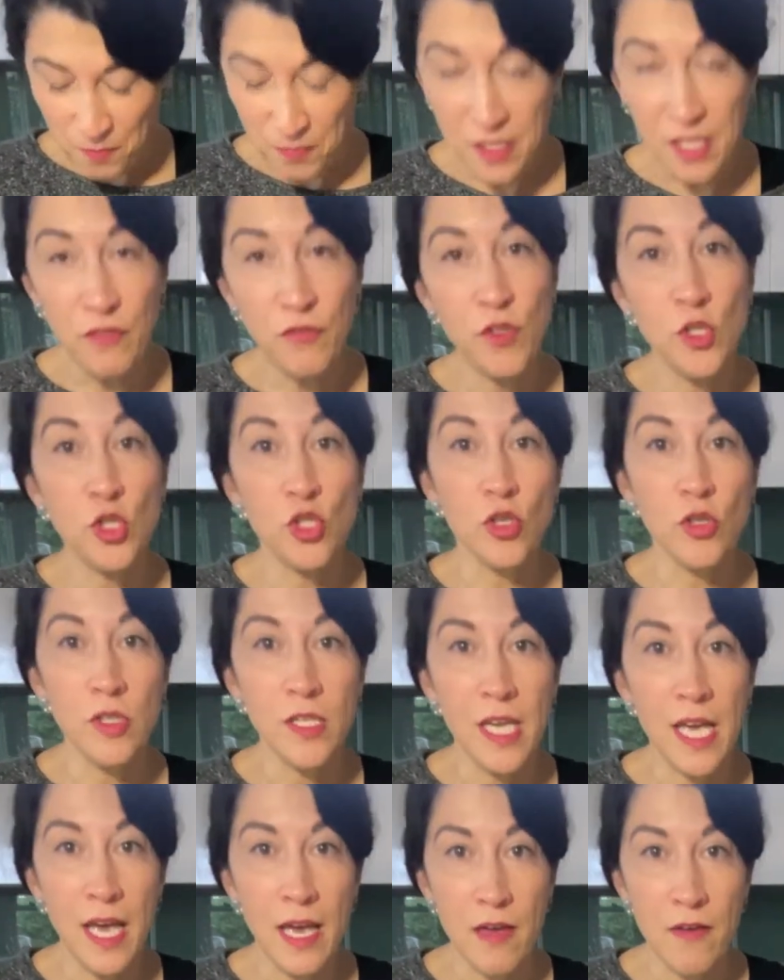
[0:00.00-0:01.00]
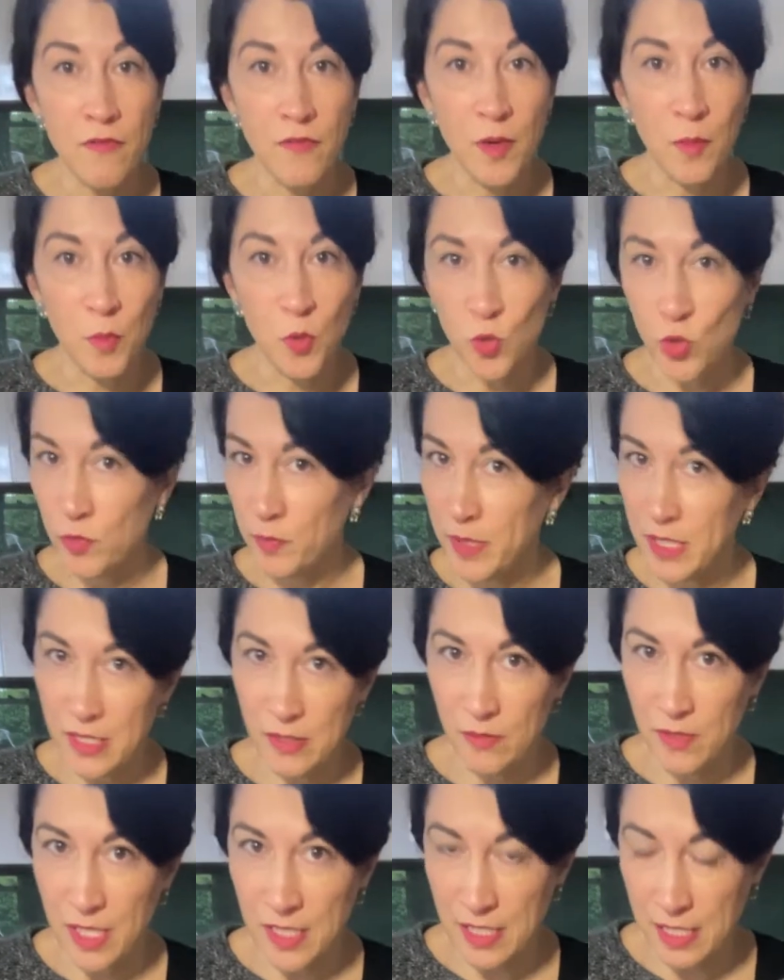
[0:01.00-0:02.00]
If you don't have a mortar and
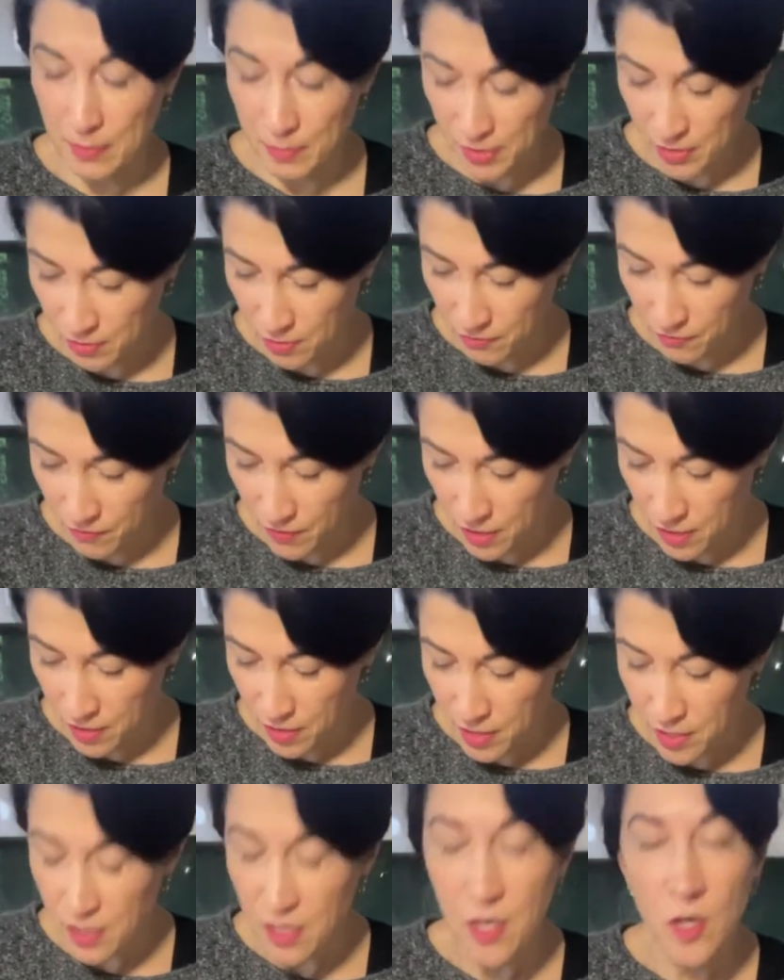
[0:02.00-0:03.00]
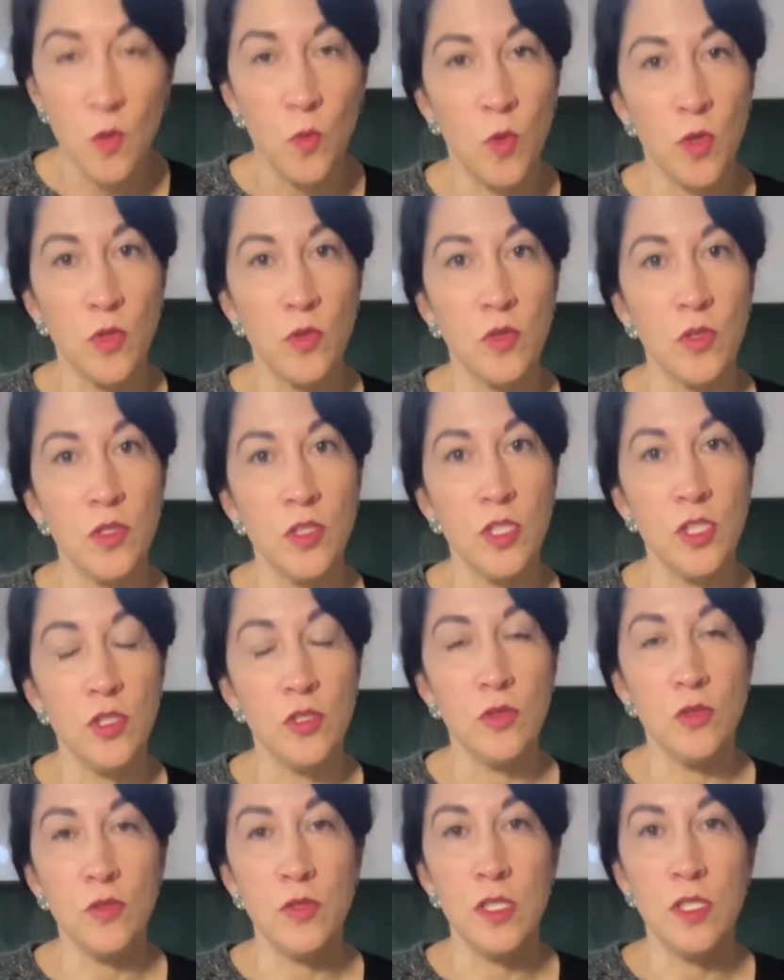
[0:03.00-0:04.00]
pestle, that's absolutely fine. What you're going to
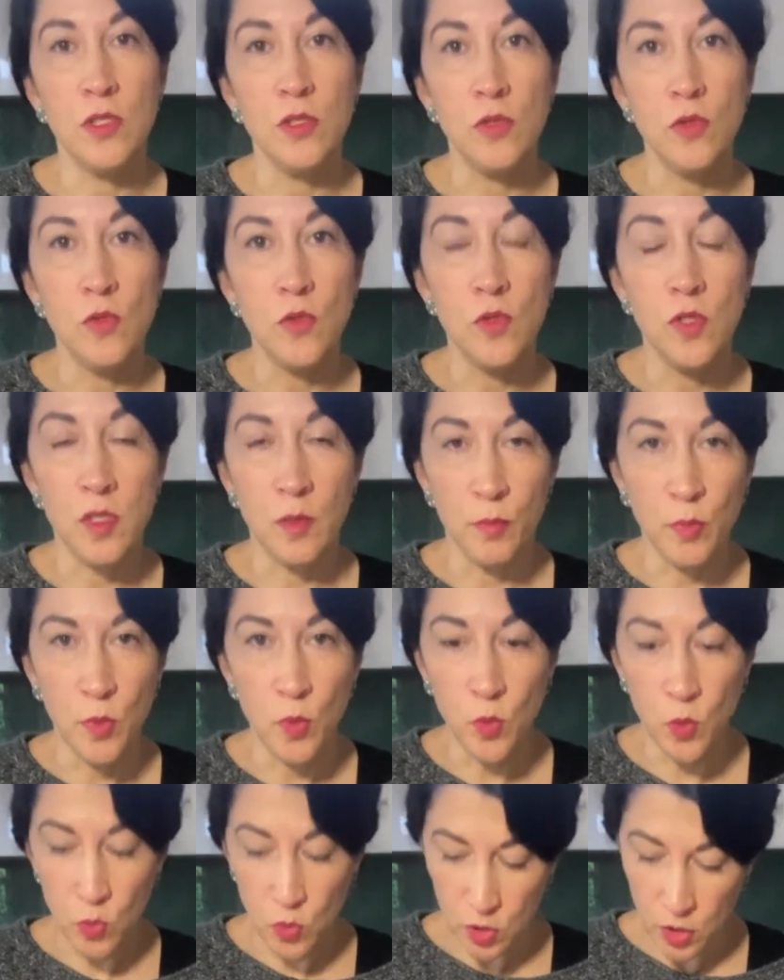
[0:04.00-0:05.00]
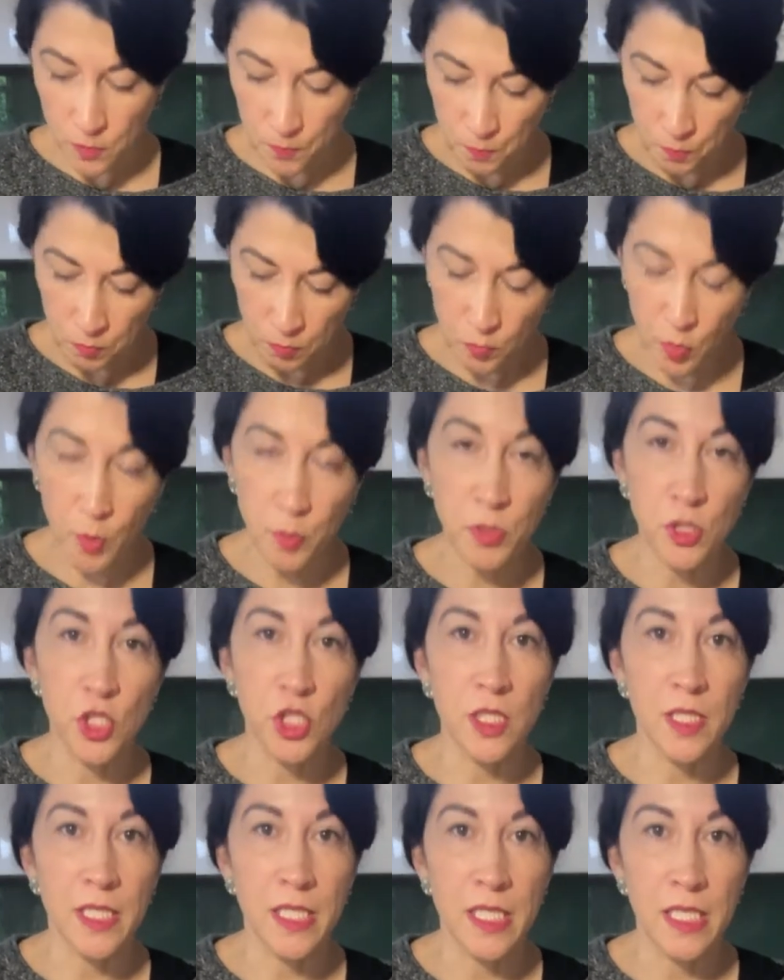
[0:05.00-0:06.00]
do is use a board, pop your
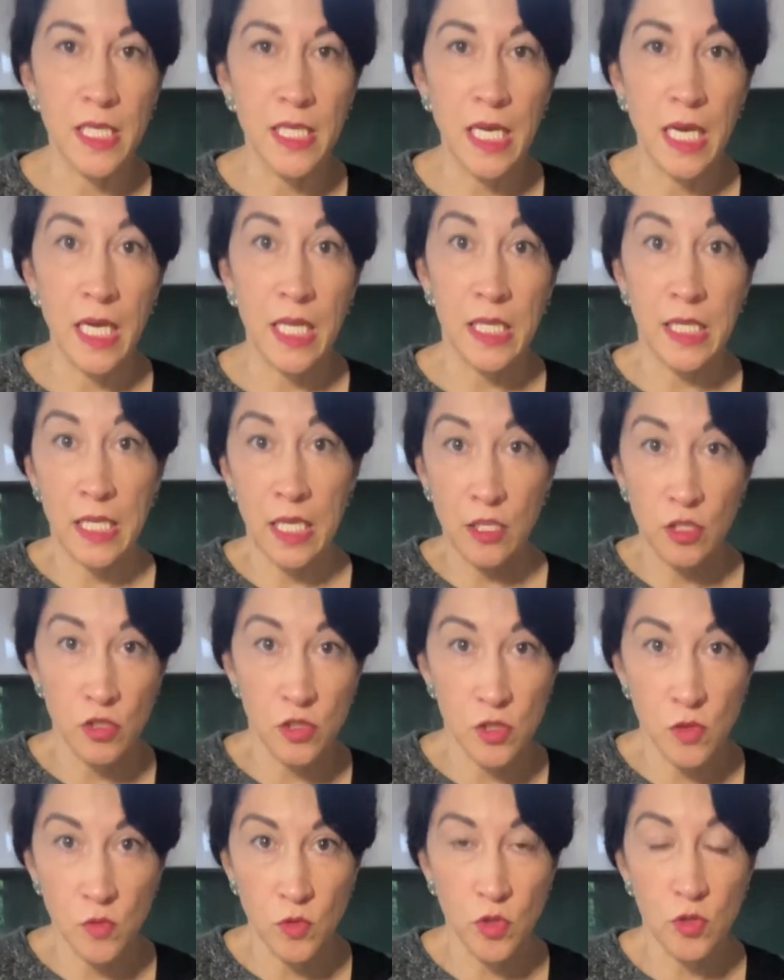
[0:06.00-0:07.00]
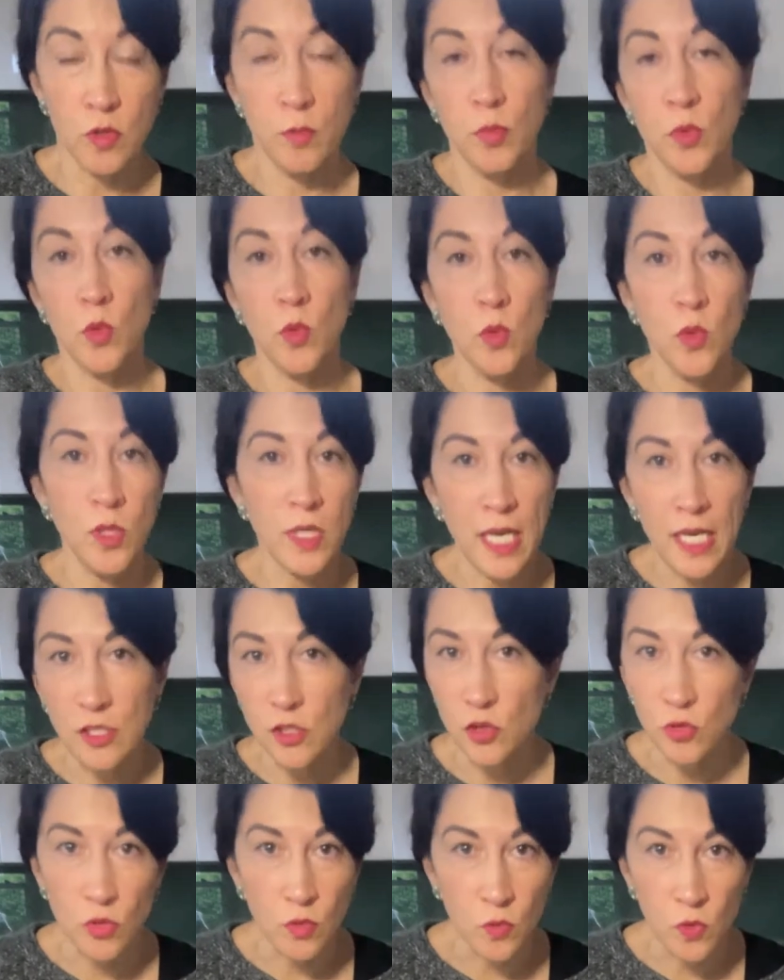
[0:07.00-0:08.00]
chili and your garlic and your salt on the board and
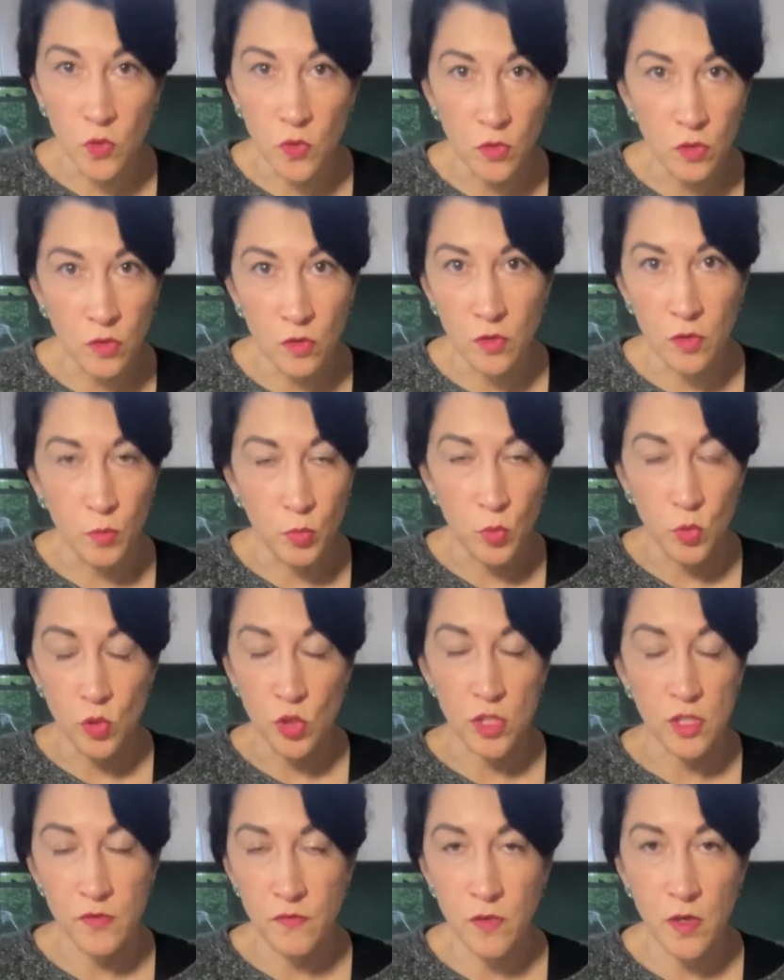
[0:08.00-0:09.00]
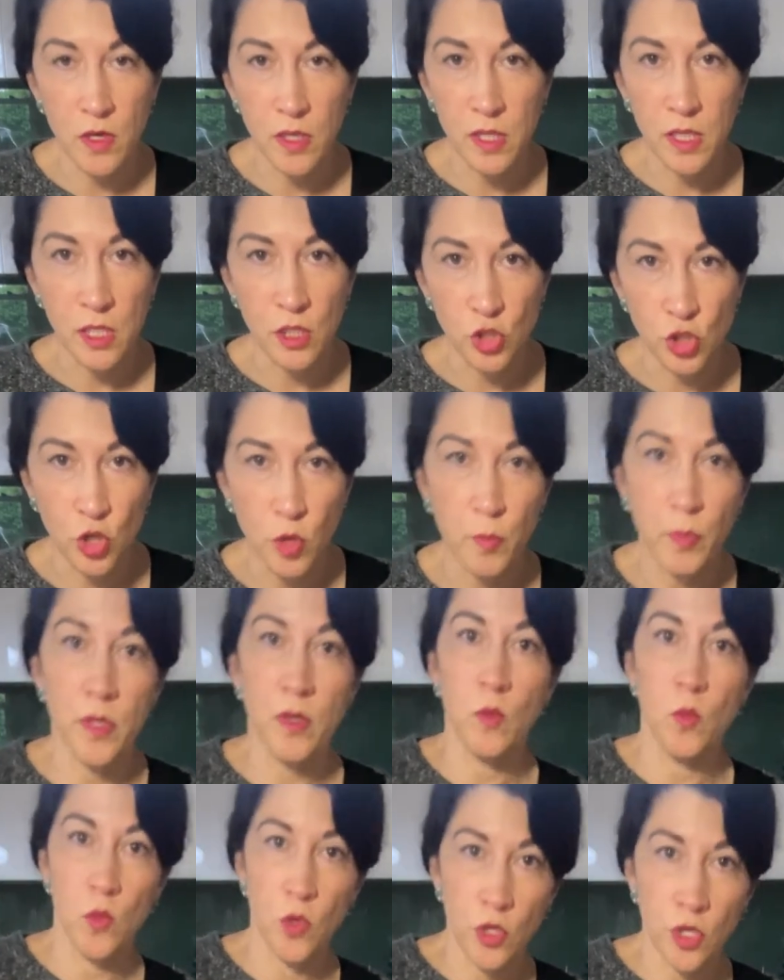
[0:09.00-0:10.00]
do the work on the board. Just finely chop it,
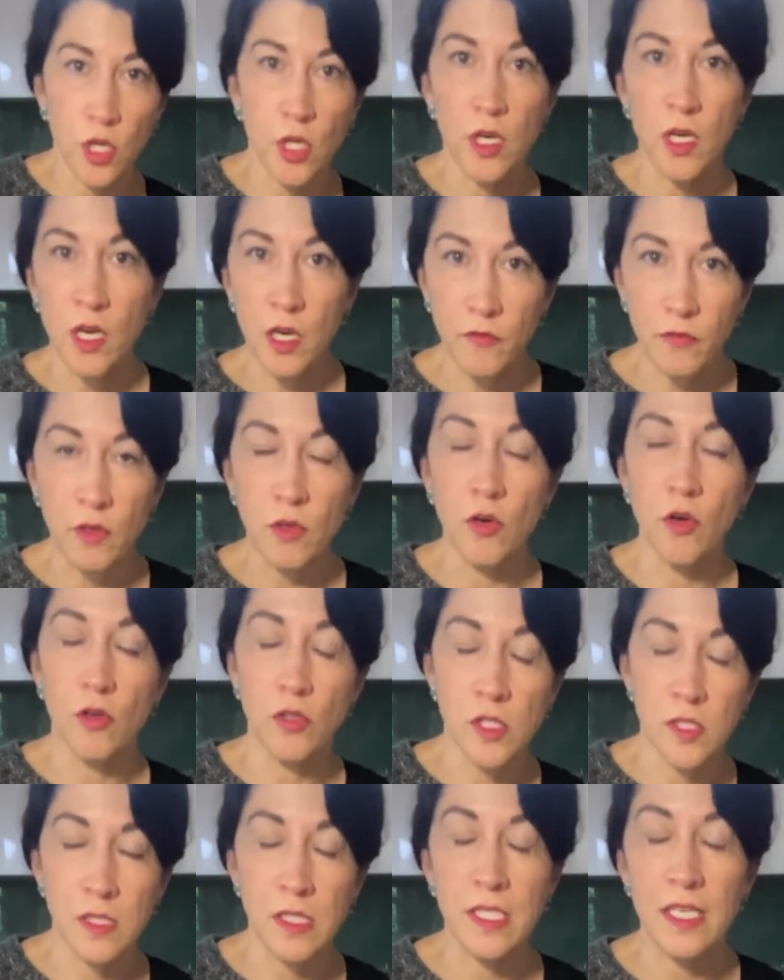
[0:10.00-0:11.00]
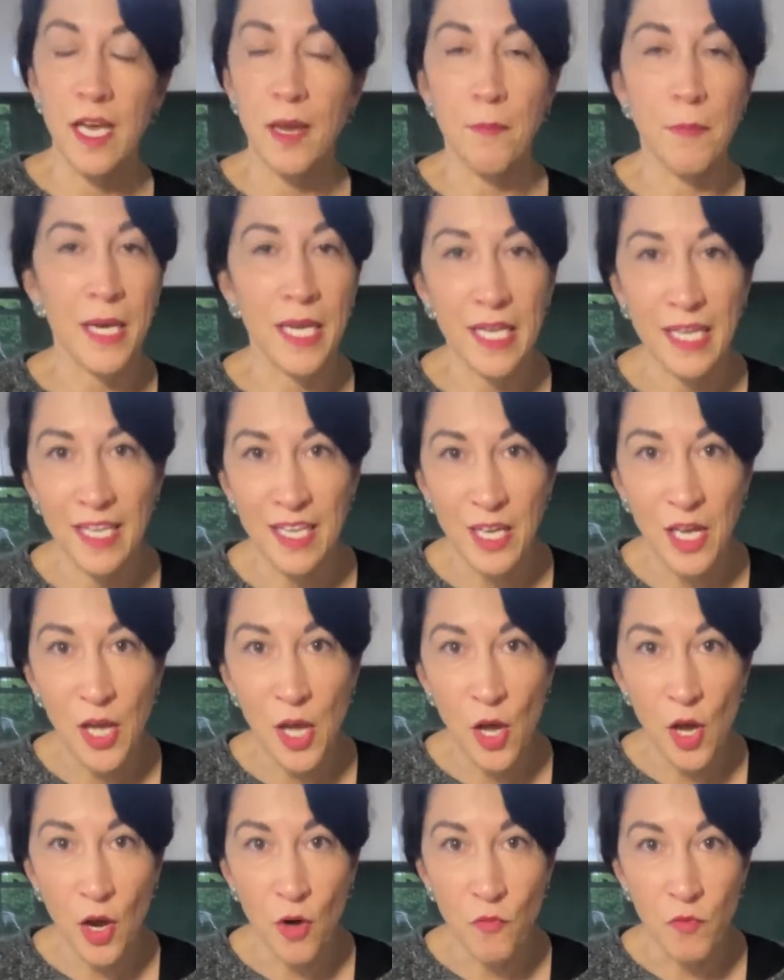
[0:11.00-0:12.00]
work your knife across it and make
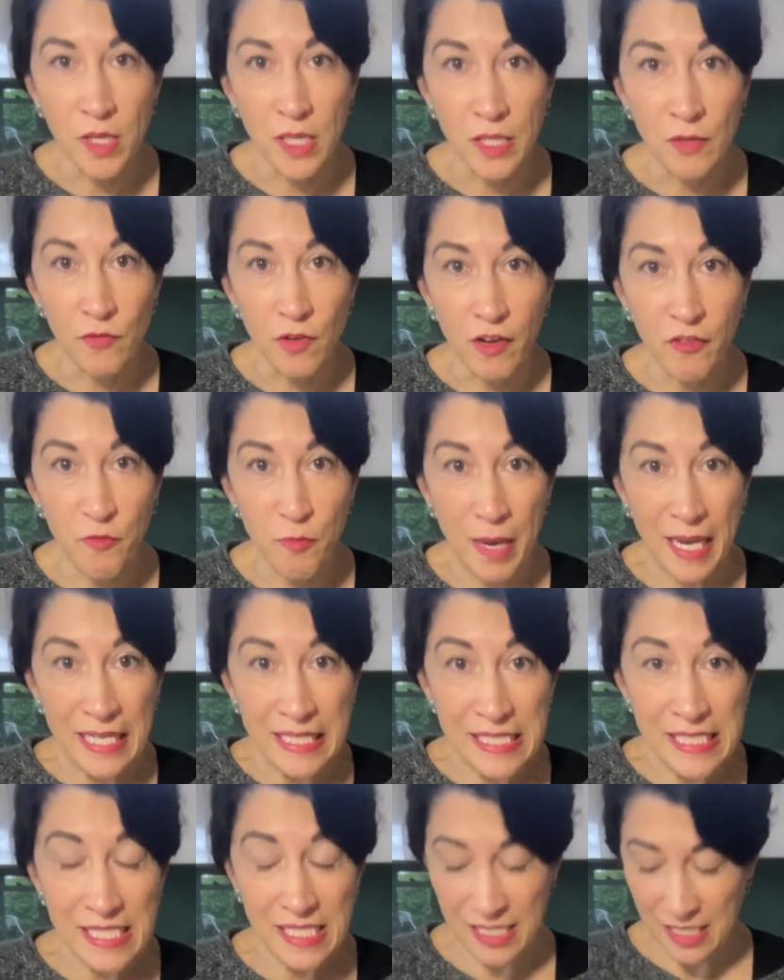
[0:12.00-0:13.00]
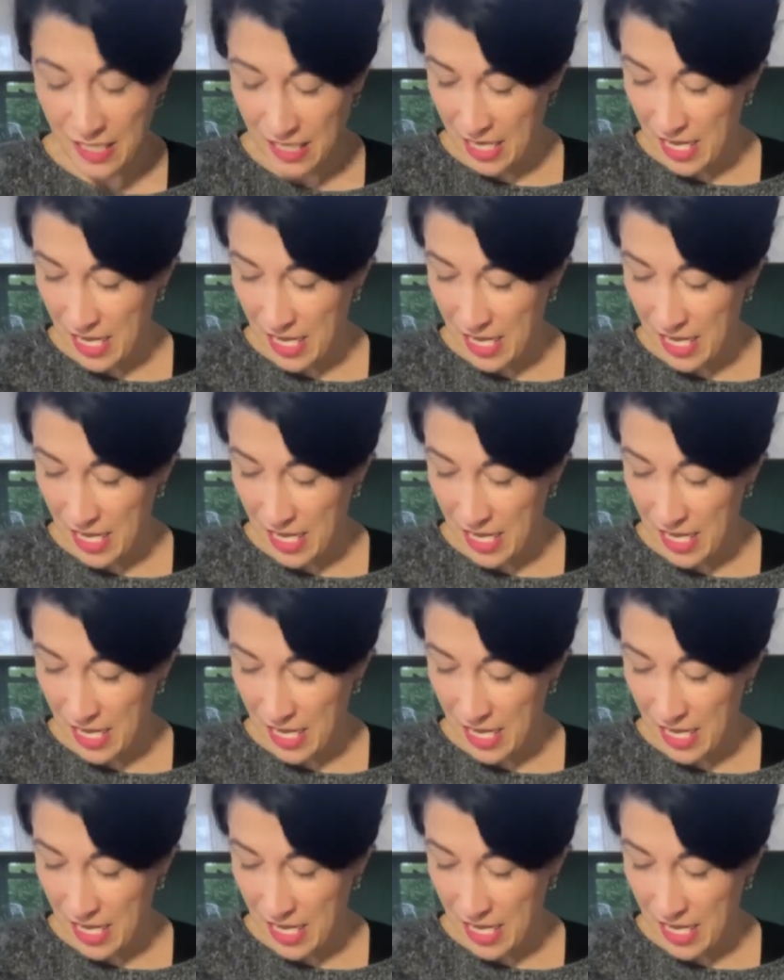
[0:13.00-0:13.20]
a really rough paste.